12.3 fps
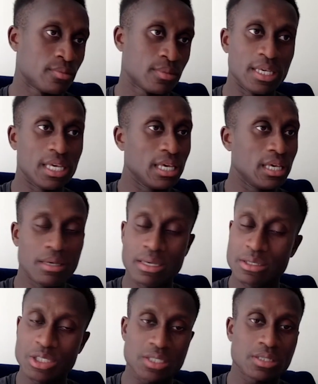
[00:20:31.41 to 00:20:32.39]

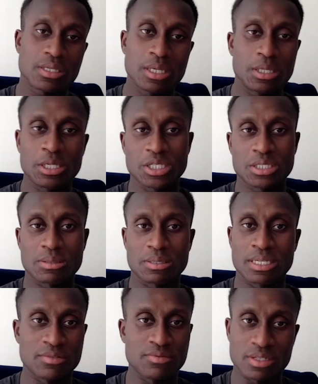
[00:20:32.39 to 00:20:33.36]
He just
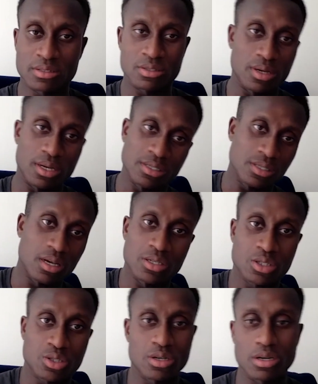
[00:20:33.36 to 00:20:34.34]
gives it to us
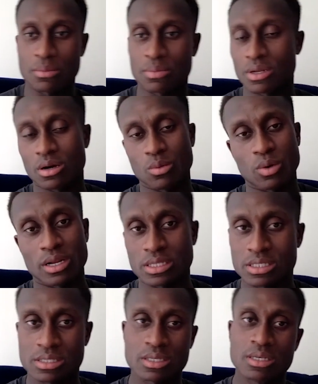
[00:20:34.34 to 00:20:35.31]
straight up, you know, when
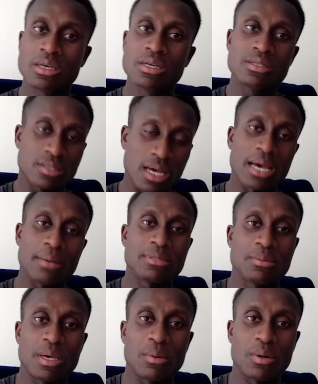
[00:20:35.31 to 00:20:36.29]
it's time
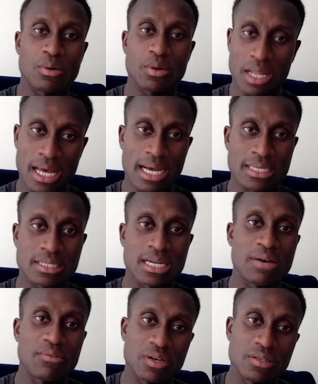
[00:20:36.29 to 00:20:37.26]
to be able to relax and
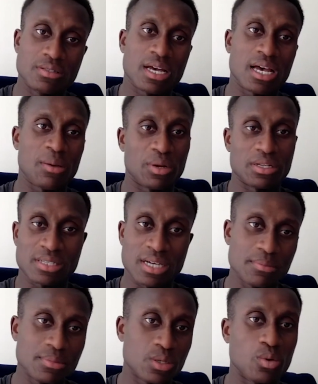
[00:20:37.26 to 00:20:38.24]
have a good time, when it's
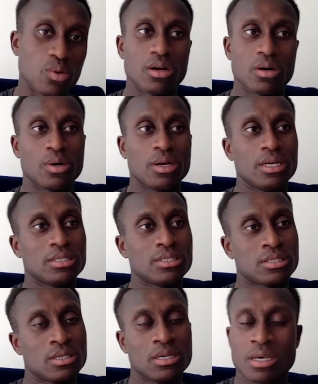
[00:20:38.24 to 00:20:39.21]
time to work, when
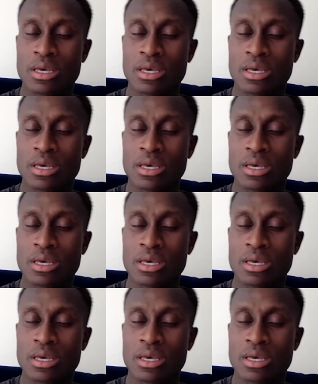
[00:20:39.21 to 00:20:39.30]
it's,